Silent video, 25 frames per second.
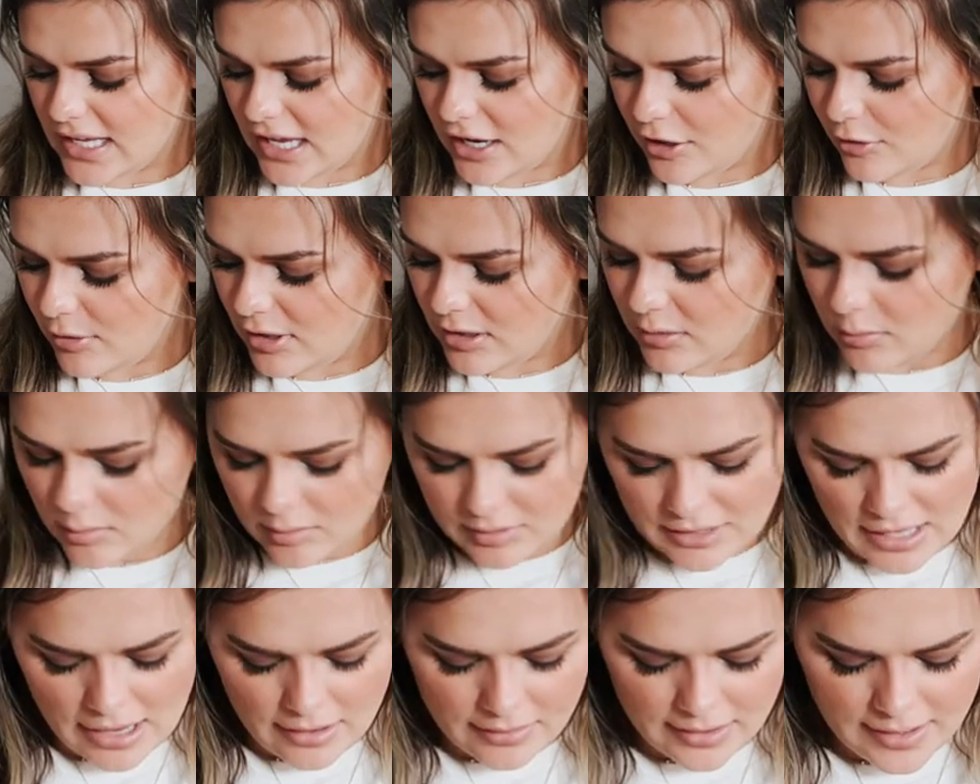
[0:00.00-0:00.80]
Can't go anywhere
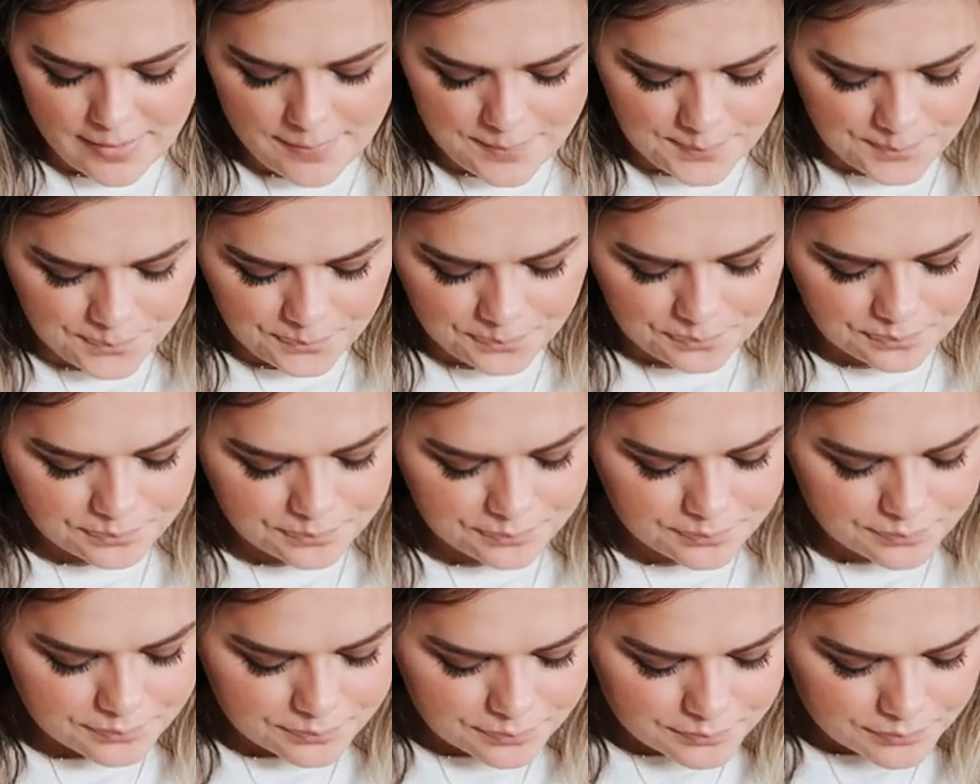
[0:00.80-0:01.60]
without it
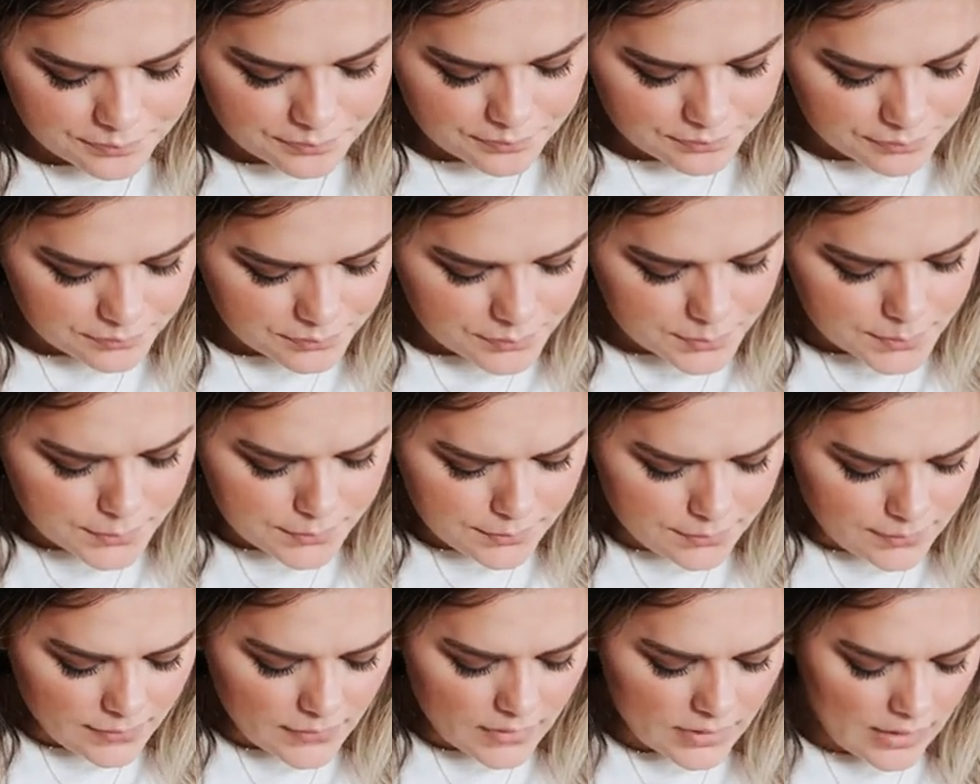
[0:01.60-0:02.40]

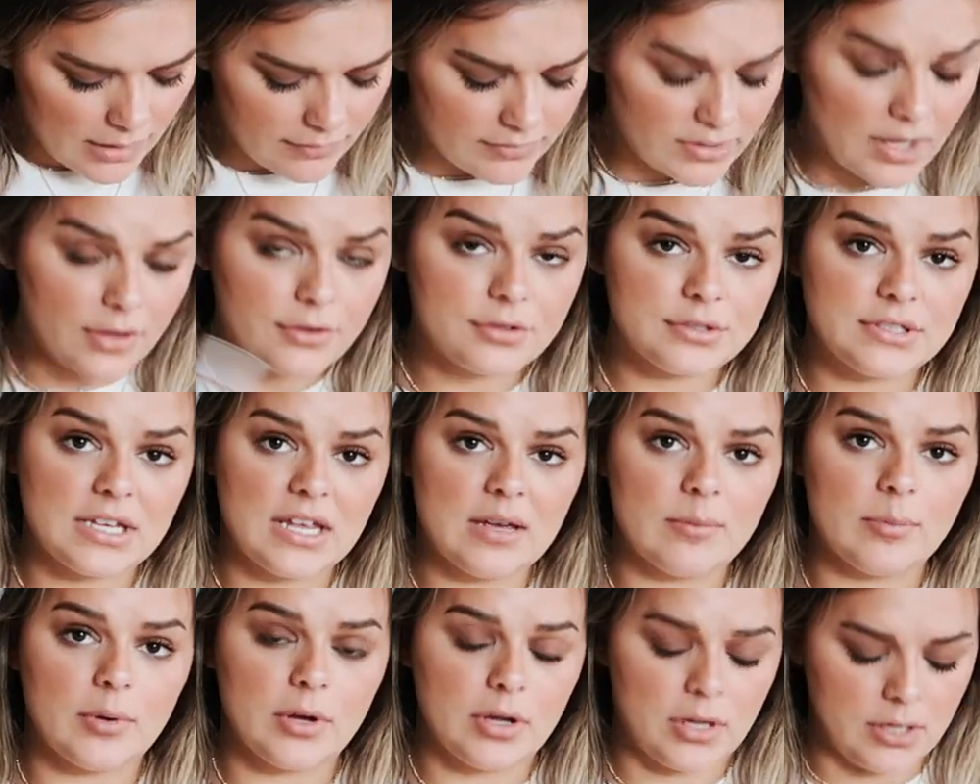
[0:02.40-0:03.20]
have another
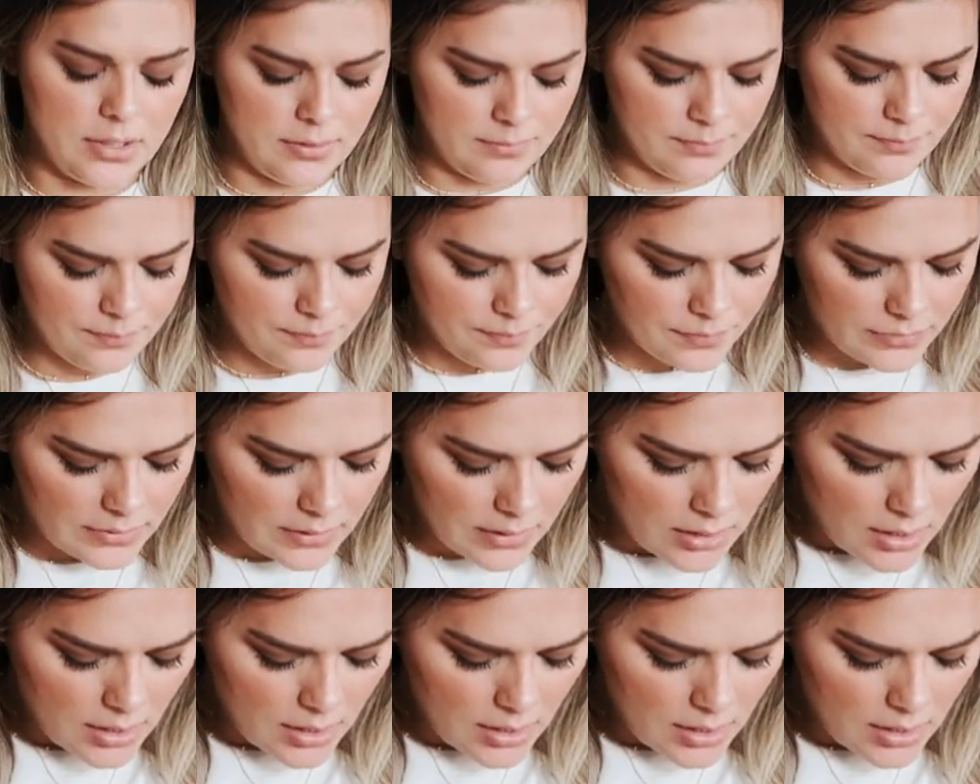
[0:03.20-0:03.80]
tampon.